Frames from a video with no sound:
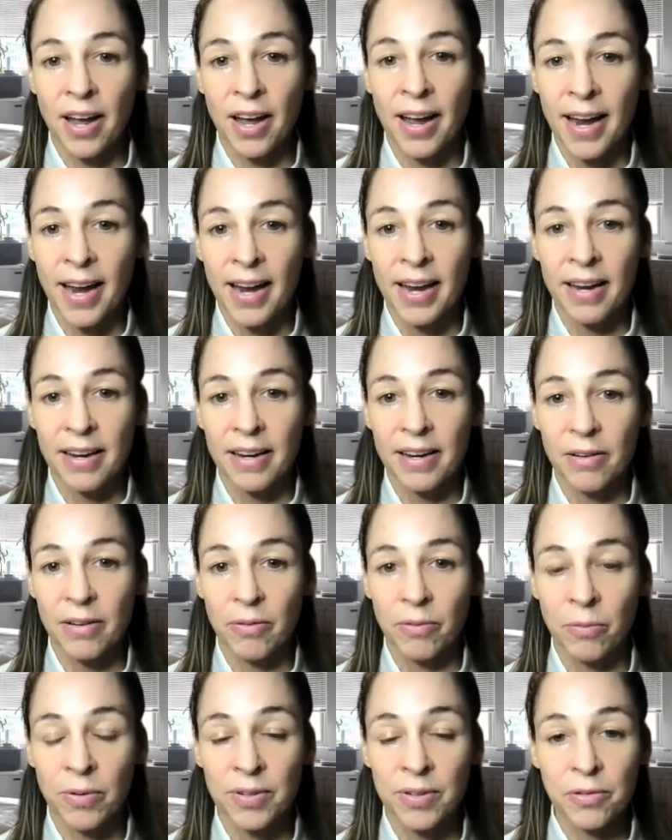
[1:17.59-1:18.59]
I
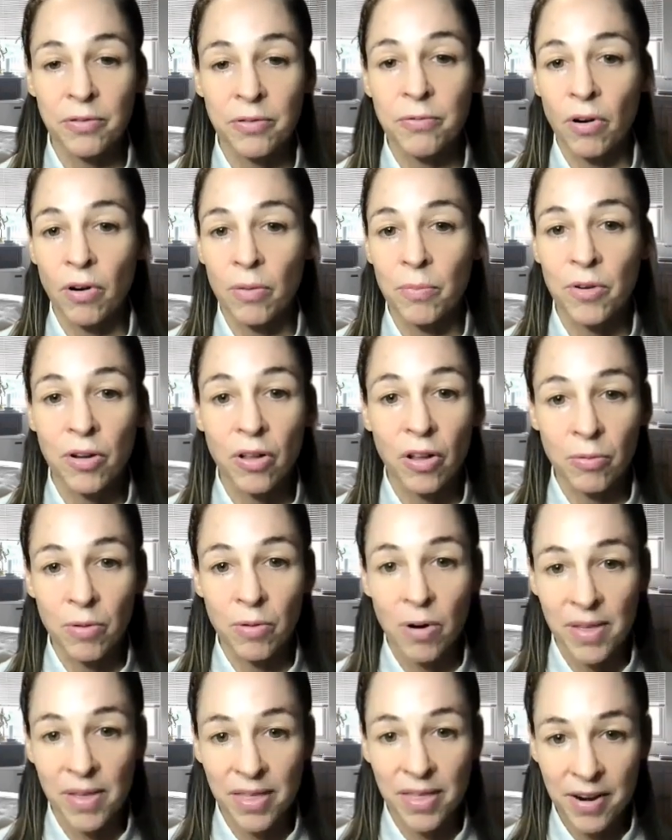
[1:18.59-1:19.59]
was a formal
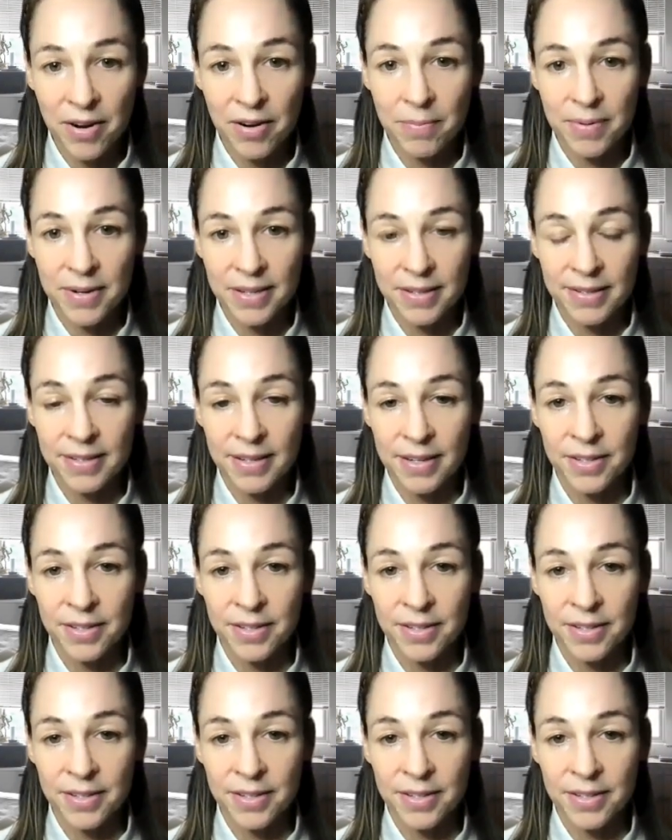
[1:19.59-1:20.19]
aromatherapist.